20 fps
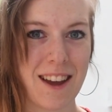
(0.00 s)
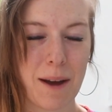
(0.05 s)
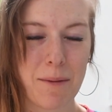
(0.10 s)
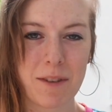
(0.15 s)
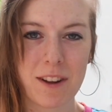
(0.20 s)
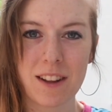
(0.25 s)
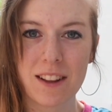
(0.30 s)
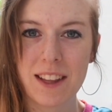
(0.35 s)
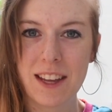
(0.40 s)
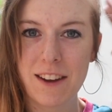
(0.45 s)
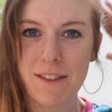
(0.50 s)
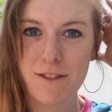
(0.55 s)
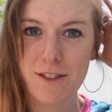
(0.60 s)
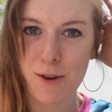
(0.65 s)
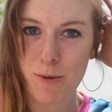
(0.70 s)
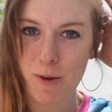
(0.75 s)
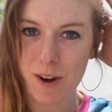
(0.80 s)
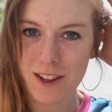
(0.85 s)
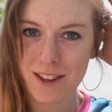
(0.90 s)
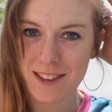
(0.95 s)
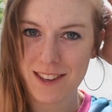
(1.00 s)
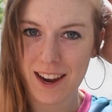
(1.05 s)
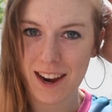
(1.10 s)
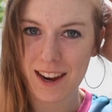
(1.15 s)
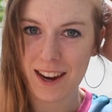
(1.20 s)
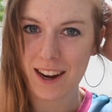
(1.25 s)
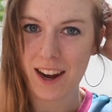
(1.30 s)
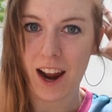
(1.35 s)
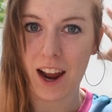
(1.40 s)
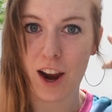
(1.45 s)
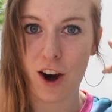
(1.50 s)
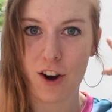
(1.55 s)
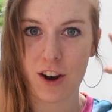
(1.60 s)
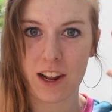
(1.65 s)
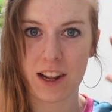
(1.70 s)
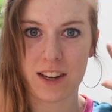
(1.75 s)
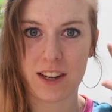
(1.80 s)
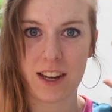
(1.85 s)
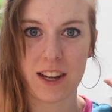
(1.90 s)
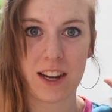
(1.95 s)
I'm going to leave the one side I
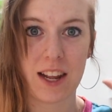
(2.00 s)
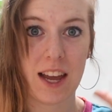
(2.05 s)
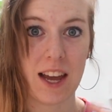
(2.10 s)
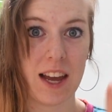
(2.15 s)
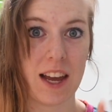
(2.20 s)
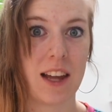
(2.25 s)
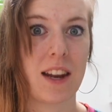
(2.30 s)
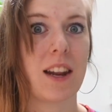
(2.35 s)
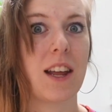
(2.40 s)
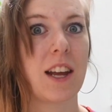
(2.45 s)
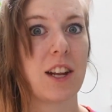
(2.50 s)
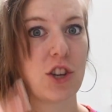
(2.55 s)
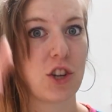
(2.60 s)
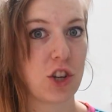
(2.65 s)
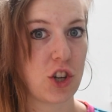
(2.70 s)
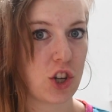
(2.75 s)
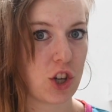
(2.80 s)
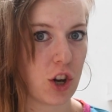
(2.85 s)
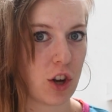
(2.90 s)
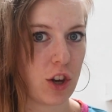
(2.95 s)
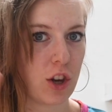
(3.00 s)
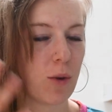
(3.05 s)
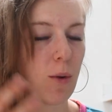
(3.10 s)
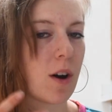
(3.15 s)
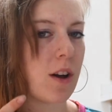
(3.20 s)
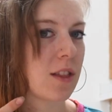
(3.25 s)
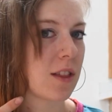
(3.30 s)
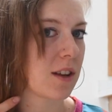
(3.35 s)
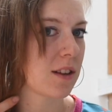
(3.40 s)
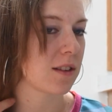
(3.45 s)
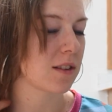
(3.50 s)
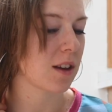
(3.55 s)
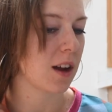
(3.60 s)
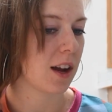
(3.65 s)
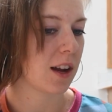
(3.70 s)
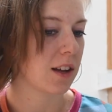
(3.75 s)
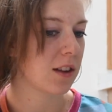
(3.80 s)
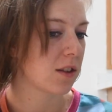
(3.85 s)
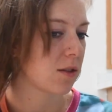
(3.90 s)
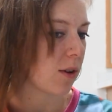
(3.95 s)
already did in and just show you on this
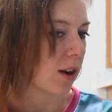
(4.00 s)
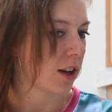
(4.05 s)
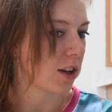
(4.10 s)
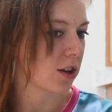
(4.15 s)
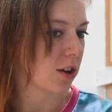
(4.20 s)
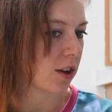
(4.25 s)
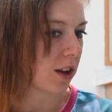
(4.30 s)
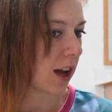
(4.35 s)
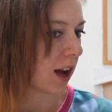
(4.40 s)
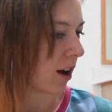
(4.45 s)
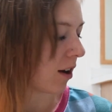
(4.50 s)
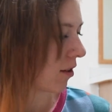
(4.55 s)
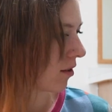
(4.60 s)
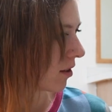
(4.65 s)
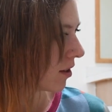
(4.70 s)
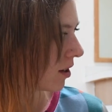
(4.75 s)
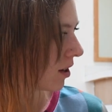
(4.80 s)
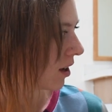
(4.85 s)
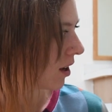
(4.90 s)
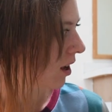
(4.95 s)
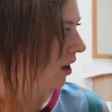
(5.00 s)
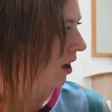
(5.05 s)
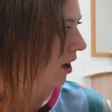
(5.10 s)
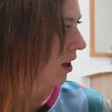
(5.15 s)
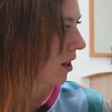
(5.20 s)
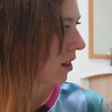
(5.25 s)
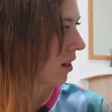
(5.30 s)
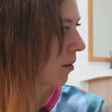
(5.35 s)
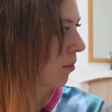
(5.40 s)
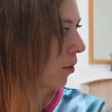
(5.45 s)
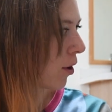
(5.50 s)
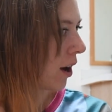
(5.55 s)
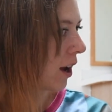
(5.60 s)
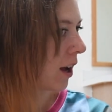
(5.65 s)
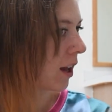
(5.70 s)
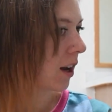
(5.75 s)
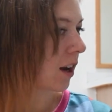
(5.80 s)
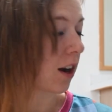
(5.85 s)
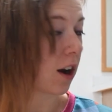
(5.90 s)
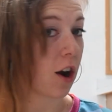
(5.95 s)
side. So I took out the
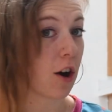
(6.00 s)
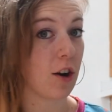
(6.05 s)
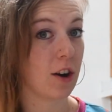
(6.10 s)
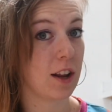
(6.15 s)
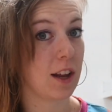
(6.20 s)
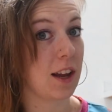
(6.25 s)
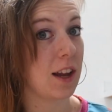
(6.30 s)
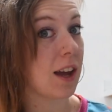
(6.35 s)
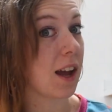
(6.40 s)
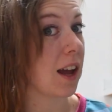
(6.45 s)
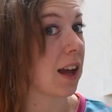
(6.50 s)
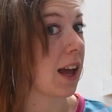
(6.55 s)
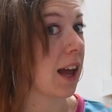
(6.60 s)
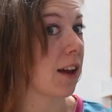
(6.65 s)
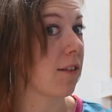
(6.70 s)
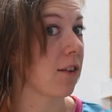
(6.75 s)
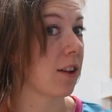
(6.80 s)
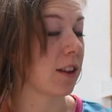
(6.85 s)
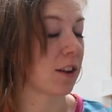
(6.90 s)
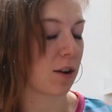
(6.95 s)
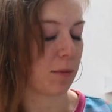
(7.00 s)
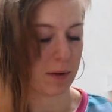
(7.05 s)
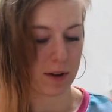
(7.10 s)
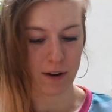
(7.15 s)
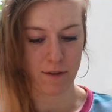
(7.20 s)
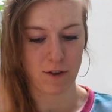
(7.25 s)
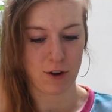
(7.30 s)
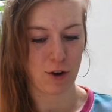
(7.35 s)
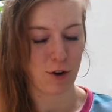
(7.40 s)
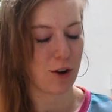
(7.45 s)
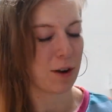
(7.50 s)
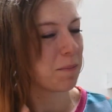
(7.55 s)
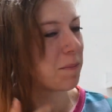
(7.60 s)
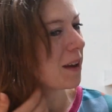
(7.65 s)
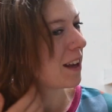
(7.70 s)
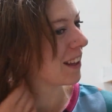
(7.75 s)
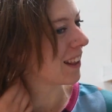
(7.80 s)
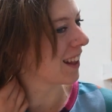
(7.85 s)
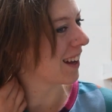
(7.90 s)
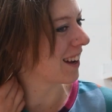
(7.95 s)
braid and already gave a little bit of a
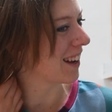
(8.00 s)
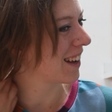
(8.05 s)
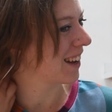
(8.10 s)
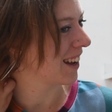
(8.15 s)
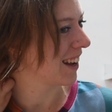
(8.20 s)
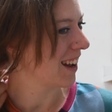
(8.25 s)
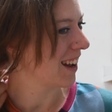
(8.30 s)
crimpy look.